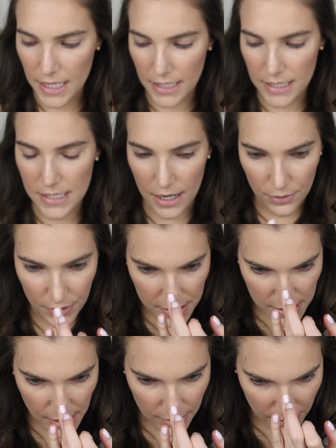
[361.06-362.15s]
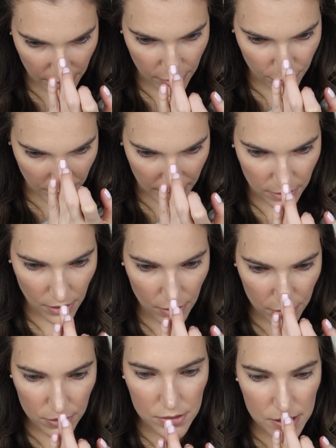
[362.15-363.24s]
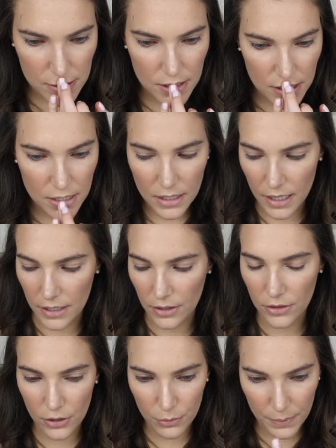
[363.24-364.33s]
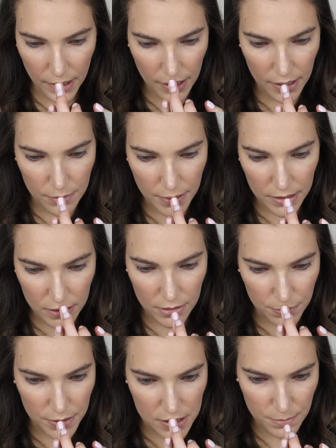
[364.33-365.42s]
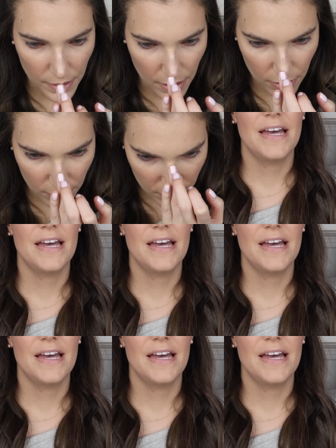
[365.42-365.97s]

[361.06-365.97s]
take it down the center of my nose and a little bit on my Cupid's bow.